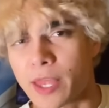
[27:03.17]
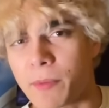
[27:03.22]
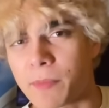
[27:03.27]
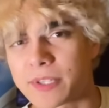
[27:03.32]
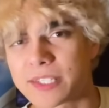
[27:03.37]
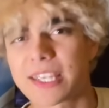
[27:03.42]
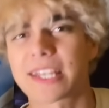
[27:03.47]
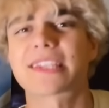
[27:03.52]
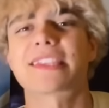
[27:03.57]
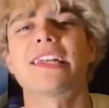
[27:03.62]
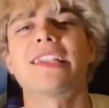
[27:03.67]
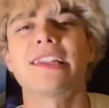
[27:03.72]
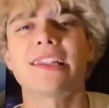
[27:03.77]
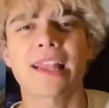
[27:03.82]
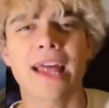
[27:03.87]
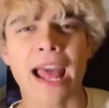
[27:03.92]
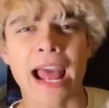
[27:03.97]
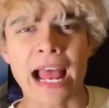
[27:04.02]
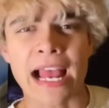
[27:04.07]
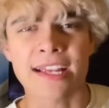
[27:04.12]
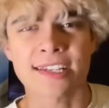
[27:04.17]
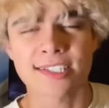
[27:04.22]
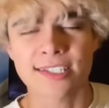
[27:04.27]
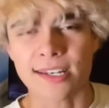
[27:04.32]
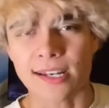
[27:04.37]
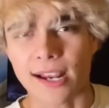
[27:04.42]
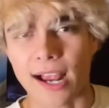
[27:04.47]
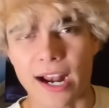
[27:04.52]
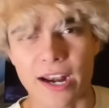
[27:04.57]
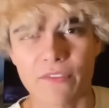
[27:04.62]
as like the
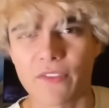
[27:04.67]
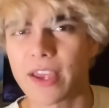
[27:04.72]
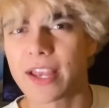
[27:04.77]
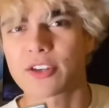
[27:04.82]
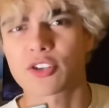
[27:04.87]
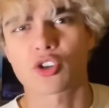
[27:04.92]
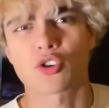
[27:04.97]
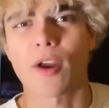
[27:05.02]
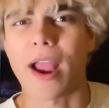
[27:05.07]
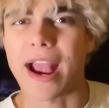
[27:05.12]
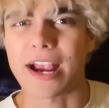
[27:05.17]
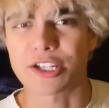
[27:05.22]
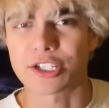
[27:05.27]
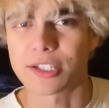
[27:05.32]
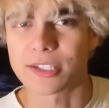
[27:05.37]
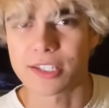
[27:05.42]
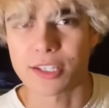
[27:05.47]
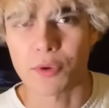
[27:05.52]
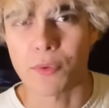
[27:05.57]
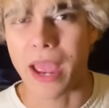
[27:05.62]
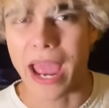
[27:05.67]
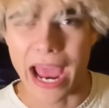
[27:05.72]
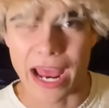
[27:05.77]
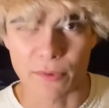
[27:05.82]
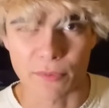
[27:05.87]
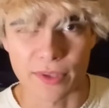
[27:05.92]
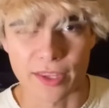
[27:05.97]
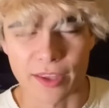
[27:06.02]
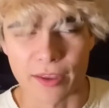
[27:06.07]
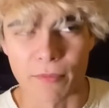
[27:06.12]
last kind of interactions that you had
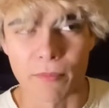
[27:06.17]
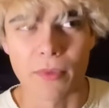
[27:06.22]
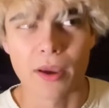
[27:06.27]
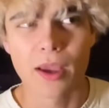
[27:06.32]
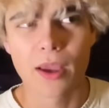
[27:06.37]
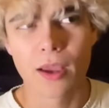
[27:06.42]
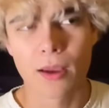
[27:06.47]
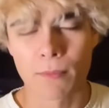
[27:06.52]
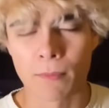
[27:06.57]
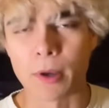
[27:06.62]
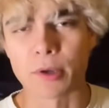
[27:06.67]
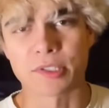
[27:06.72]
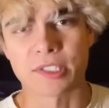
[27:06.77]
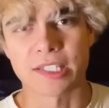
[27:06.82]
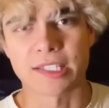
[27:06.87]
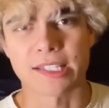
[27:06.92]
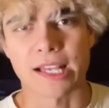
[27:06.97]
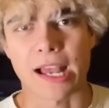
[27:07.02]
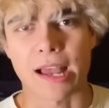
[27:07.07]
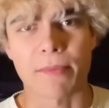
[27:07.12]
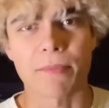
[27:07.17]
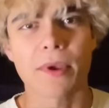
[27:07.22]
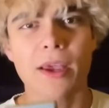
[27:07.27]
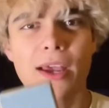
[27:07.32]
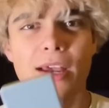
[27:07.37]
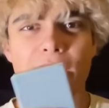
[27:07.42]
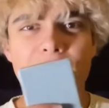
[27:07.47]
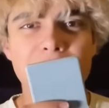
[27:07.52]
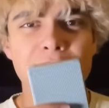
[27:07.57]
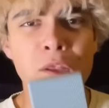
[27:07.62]
with them most of the time.
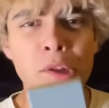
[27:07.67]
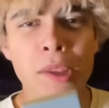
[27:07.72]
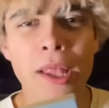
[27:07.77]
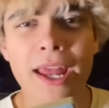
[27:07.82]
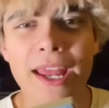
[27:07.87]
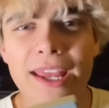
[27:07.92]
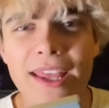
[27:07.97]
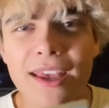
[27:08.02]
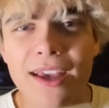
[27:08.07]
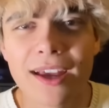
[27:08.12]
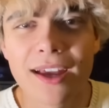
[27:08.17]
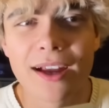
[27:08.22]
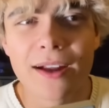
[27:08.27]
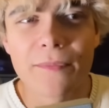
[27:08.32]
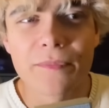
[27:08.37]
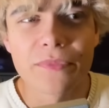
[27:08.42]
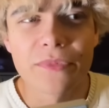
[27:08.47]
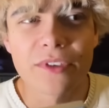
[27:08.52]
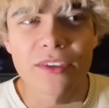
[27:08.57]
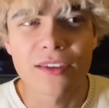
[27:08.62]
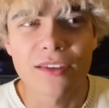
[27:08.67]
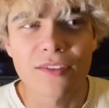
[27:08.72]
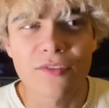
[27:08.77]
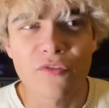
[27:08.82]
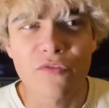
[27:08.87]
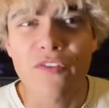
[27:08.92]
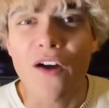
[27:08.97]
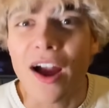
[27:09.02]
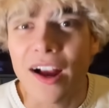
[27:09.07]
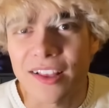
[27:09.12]
So like,
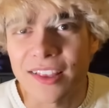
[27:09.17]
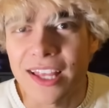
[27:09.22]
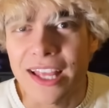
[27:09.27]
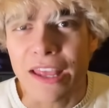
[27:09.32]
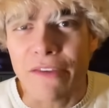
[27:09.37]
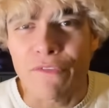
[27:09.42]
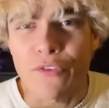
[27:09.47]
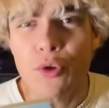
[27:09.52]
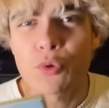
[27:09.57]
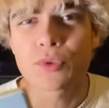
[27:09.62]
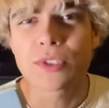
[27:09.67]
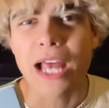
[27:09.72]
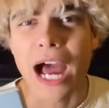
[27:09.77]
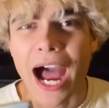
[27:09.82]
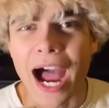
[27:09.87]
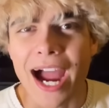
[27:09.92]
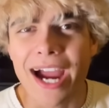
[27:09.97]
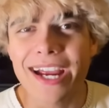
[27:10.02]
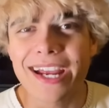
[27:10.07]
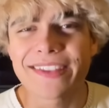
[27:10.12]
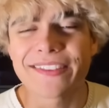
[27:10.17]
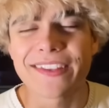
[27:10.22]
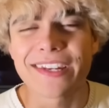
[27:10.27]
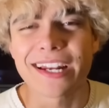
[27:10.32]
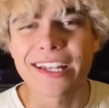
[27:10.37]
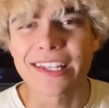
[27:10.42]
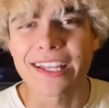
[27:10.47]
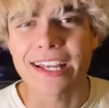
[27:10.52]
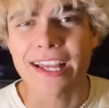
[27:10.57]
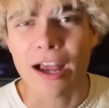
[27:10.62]
fuck, like if you die and then
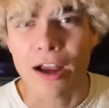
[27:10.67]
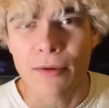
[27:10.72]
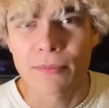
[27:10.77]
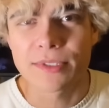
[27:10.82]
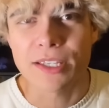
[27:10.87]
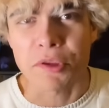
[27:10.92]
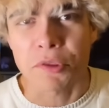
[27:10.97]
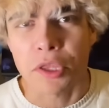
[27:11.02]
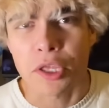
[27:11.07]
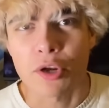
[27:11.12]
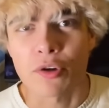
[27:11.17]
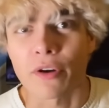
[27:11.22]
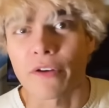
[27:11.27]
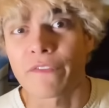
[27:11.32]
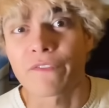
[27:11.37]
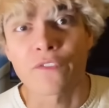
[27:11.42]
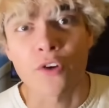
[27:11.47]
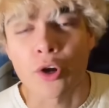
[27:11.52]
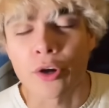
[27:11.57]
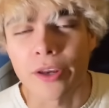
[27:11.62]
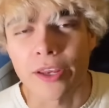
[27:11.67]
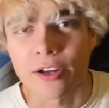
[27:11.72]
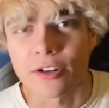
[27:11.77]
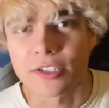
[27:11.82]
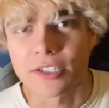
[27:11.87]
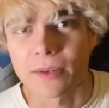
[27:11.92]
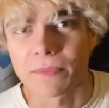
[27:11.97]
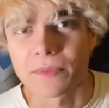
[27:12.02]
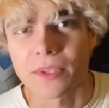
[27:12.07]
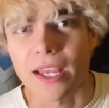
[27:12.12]
it like comes out that you're a furry or
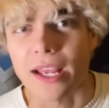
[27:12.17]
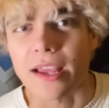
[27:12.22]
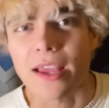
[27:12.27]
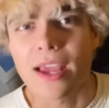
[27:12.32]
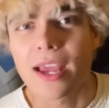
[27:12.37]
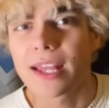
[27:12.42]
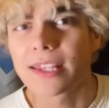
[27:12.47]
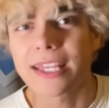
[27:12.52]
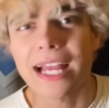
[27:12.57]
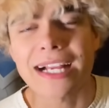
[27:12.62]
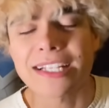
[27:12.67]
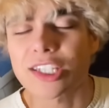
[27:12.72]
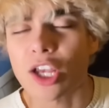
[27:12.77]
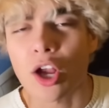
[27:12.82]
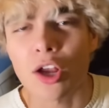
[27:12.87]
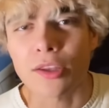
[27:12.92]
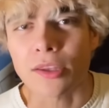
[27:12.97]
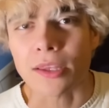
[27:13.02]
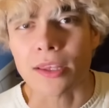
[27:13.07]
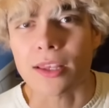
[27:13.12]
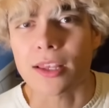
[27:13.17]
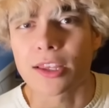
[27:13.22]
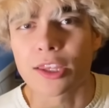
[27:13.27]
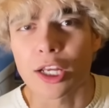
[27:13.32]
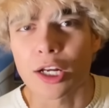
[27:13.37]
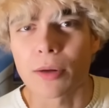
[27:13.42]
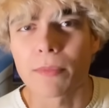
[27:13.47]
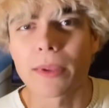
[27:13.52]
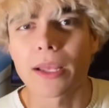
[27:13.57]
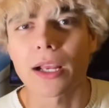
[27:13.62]
something,
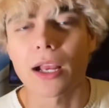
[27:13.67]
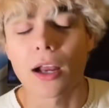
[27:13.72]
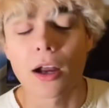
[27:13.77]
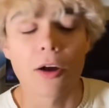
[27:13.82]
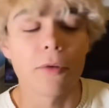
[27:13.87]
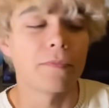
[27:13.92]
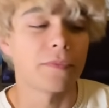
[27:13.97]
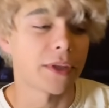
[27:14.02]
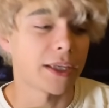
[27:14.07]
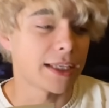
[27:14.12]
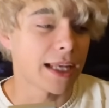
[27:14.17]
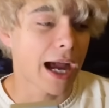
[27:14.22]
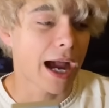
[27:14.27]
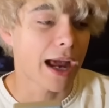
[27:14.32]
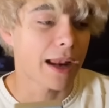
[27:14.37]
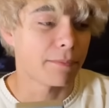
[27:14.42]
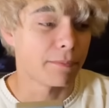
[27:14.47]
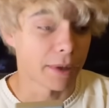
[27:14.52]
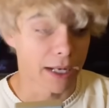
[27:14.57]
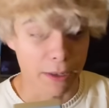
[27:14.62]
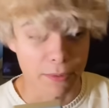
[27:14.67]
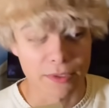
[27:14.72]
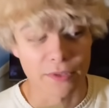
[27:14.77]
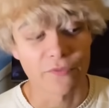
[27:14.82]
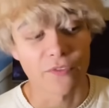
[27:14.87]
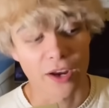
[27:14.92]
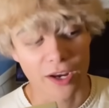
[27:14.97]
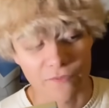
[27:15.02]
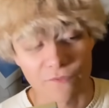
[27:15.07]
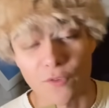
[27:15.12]
they're gonna be like, oh, he died, but he was a
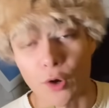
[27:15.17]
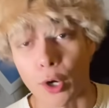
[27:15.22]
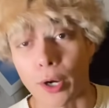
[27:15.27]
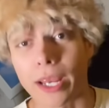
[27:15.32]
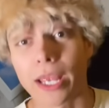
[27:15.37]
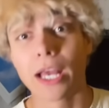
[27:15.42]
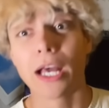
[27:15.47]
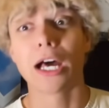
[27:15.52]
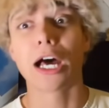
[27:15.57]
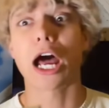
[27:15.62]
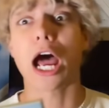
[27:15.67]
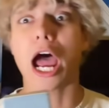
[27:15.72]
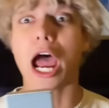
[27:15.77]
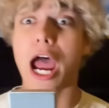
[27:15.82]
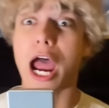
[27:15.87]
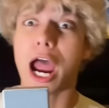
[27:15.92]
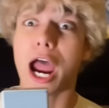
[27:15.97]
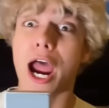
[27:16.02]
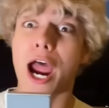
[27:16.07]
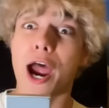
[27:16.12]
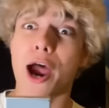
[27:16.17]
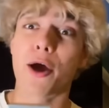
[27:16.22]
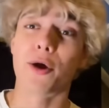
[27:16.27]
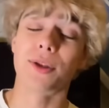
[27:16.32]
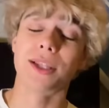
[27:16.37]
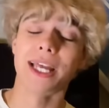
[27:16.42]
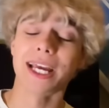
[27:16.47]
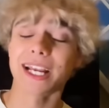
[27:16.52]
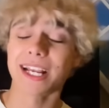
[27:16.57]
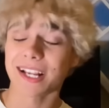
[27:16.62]
fucking furry. Oh,
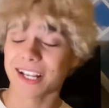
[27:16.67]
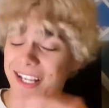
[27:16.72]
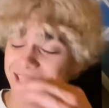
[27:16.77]
like.